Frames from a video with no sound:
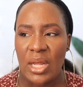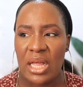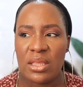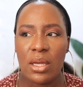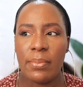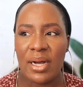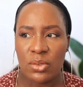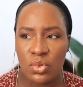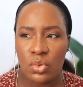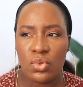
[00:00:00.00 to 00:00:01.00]
I think,
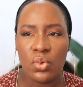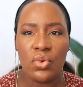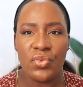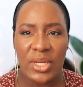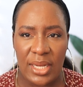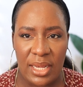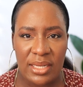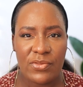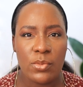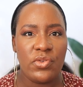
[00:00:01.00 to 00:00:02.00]
mile 2 to
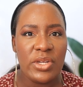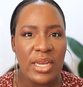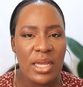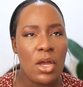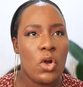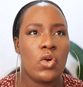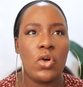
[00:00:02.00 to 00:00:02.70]
Orile, then from Orile,